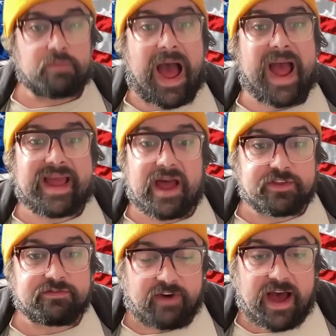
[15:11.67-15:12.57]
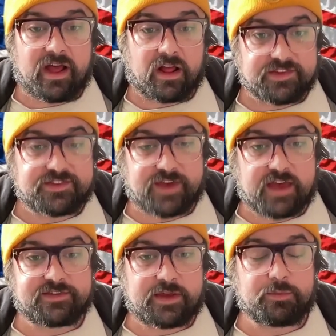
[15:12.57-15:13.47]
I got the file. It
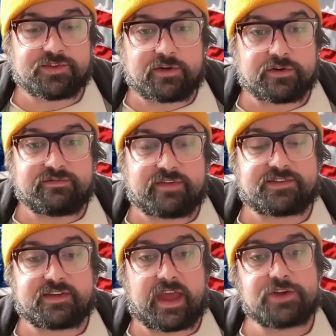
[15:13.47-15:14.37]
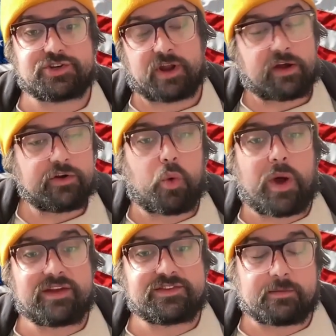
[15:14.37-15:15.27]
says he was under investigation. I don't know
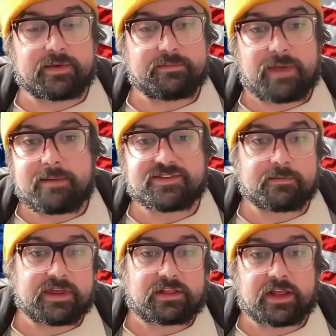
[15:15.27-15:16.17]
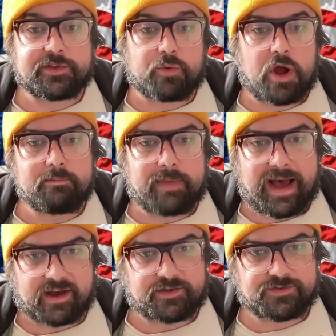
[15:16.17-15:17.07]
why maybe somebody clicked the wrong
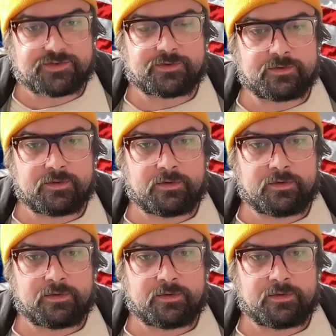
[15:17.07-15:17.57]
box.